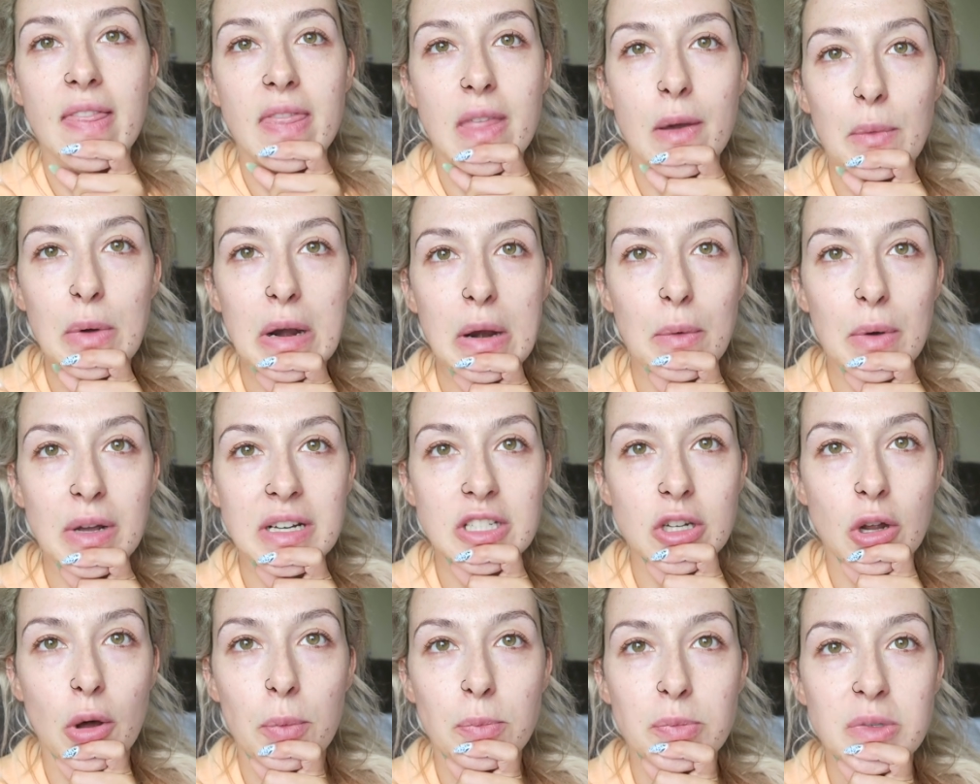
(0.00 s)
And then when I
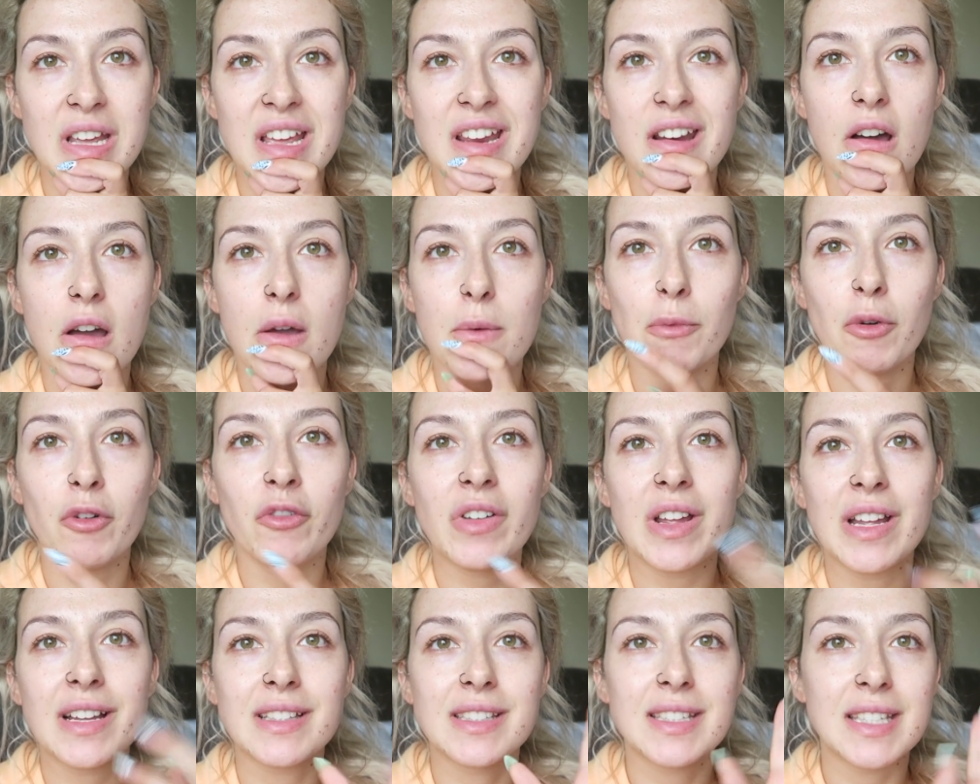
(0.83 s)
went to update
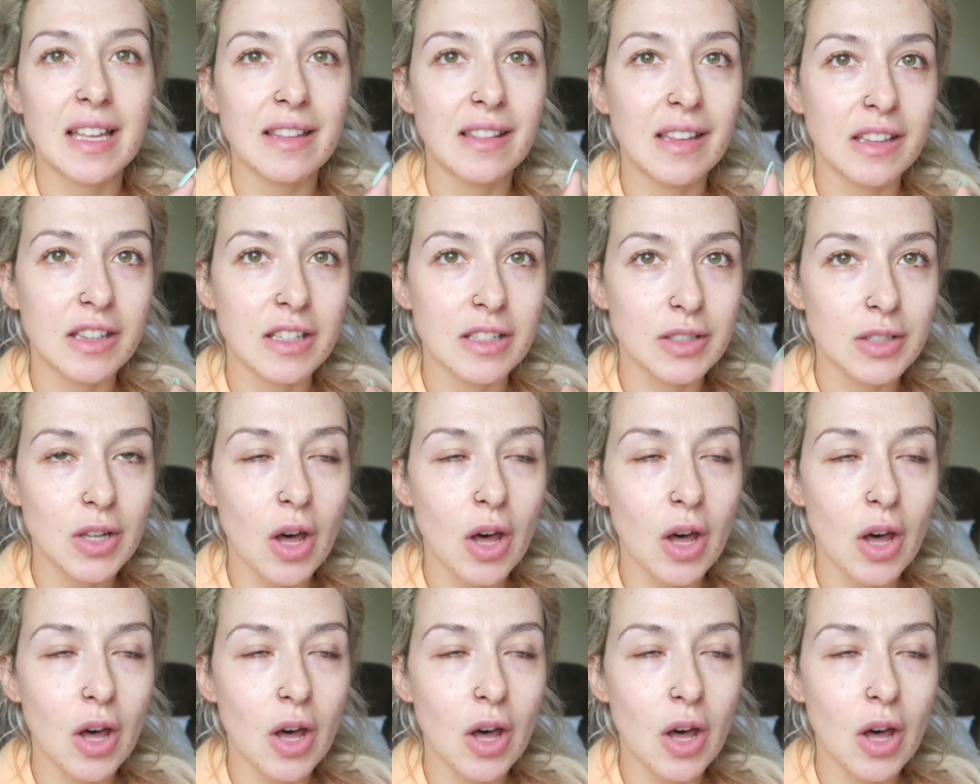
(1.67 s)
iMovie, it said that the